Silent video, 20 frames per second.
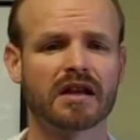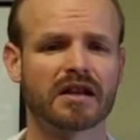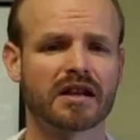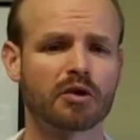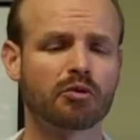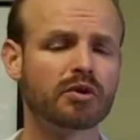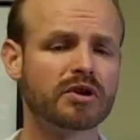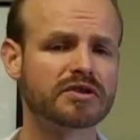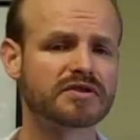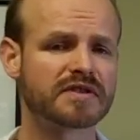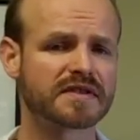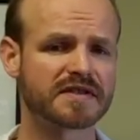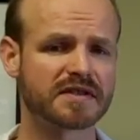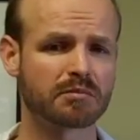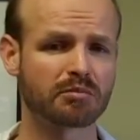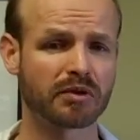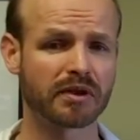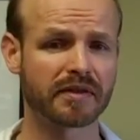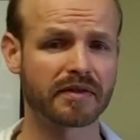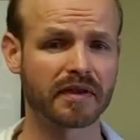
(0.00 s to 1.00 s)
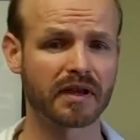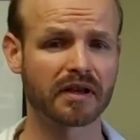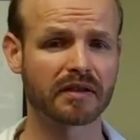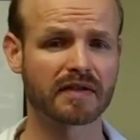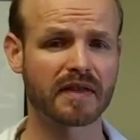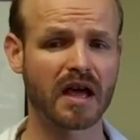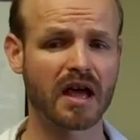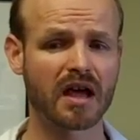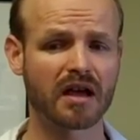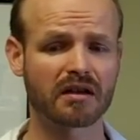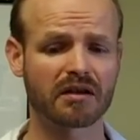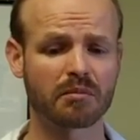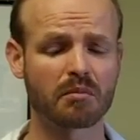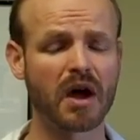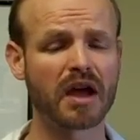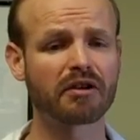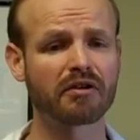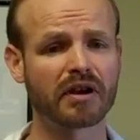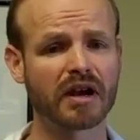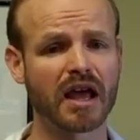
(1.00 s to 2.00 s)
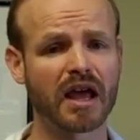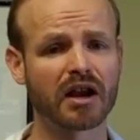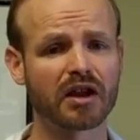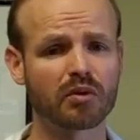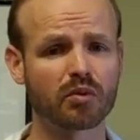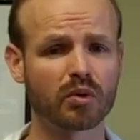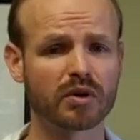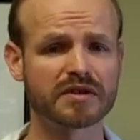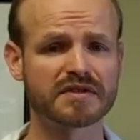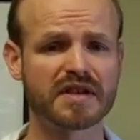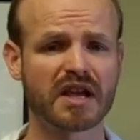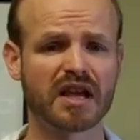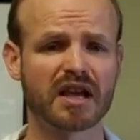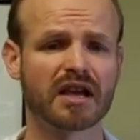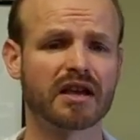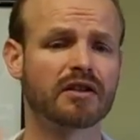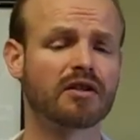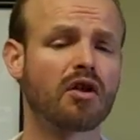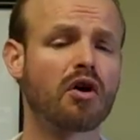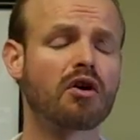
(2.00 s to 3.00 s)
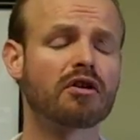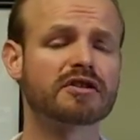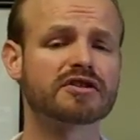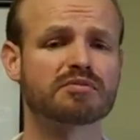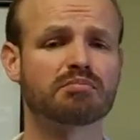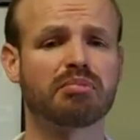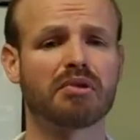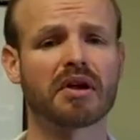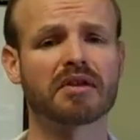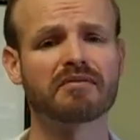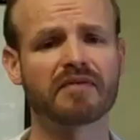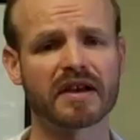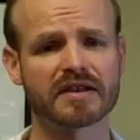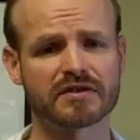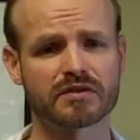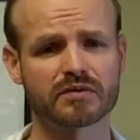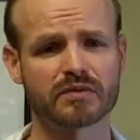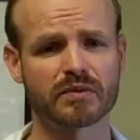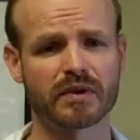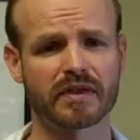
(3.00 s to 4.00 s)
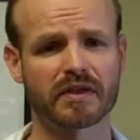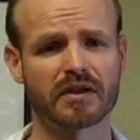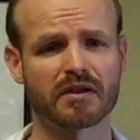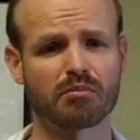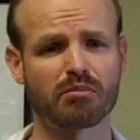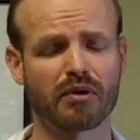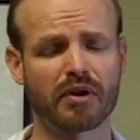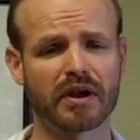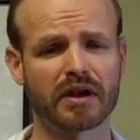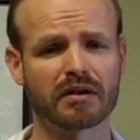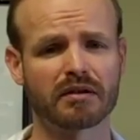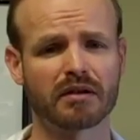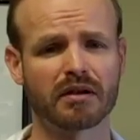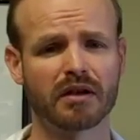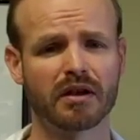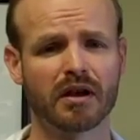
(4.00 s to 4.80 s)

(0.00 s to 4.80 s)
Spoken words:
Now we used to simply think that the migraine headache was enlarged blood vessels within the brain.